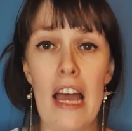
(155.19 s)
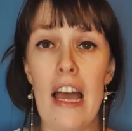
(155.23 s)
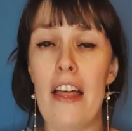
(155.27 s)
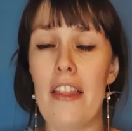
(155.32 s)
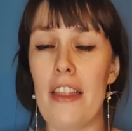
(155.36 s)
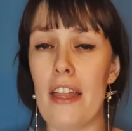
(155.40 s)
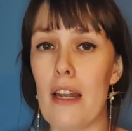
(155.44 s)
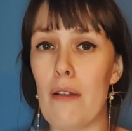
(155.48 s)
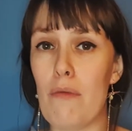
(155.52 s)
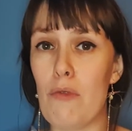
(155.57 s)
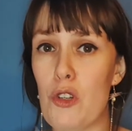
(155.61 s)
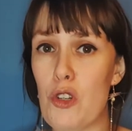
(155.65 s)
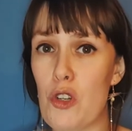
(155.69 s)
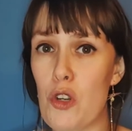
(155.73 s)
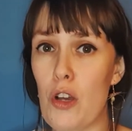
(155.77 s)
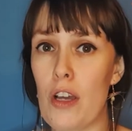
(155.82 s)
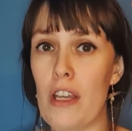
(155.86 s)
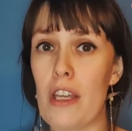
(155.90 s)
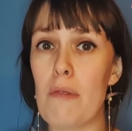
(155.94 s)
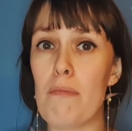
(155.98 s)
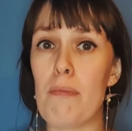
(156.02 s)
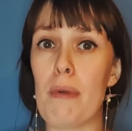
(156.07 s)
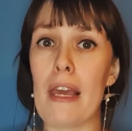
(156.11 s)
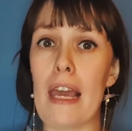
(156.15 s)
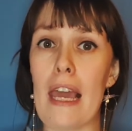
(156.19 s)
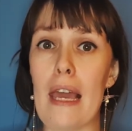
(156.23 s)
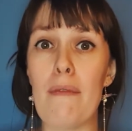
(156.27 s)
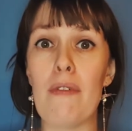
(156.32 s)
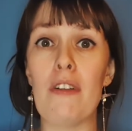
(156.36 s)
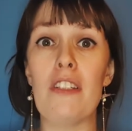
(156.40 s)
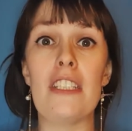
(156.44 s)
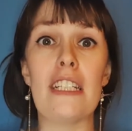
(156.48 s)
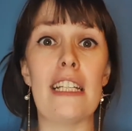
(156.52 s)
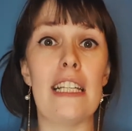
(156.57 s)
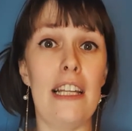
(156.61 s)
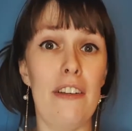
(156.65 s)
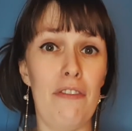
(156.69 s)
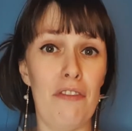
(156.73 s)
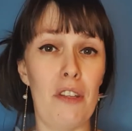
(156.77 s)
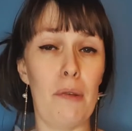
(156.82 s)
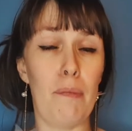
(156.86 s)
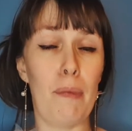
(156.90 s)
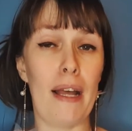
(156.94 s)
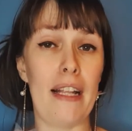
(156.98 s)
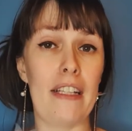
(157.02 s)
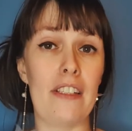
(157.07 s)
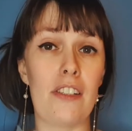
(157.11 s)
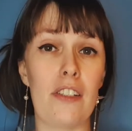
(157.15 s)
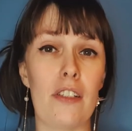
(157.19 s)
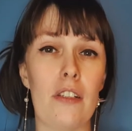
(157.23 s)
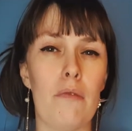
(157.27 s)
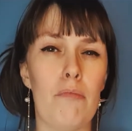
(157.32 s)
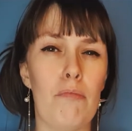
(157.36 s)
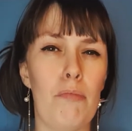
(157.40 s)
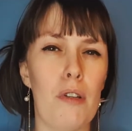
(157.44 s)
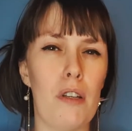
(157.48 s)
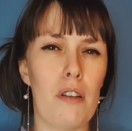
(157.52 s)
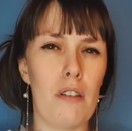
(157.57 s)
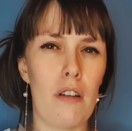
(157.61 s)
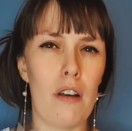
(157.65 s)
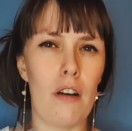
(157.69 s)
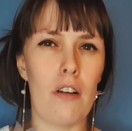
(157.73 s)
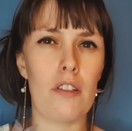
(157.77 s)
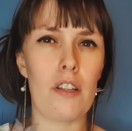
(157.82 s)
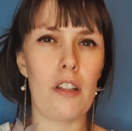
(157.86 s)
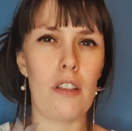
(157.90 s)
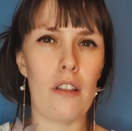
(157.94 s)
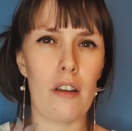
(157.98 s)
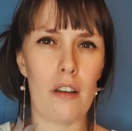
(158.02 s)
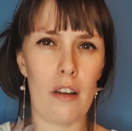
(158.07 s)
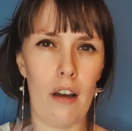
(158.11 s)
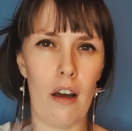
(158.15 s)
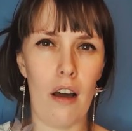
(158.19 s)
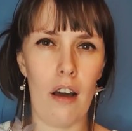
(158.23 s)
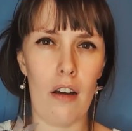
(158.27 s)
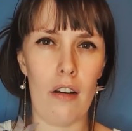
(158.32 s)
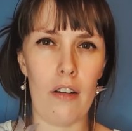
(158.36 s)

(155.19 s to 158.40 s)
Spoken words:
then I'm sure you'd be able to lift the pencil but not the car.